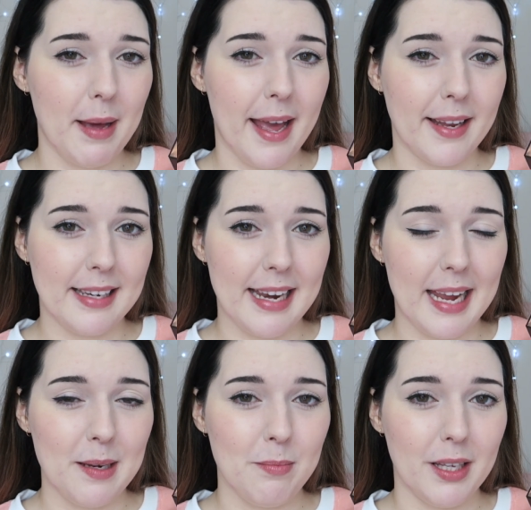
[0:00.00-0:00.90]
bad
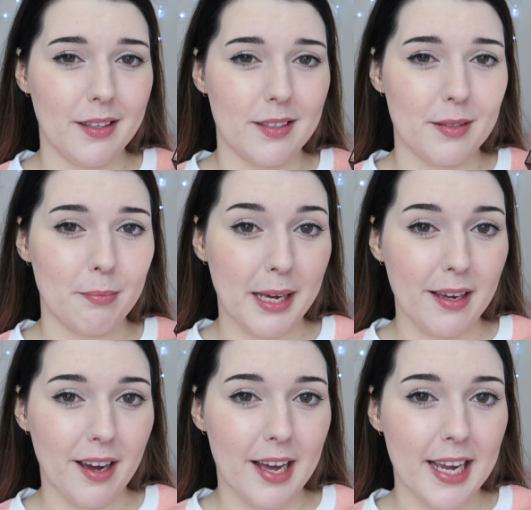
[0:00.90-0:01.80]
name because
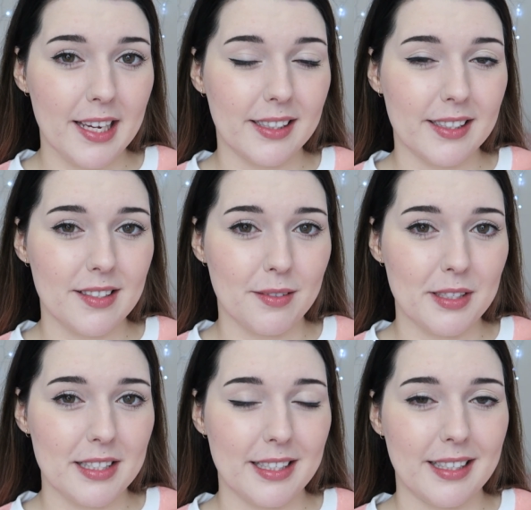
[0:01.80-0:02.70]
pink eye is
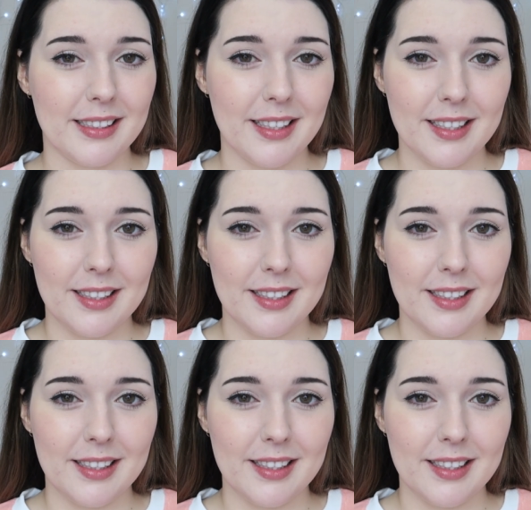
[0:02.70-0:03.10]
obviously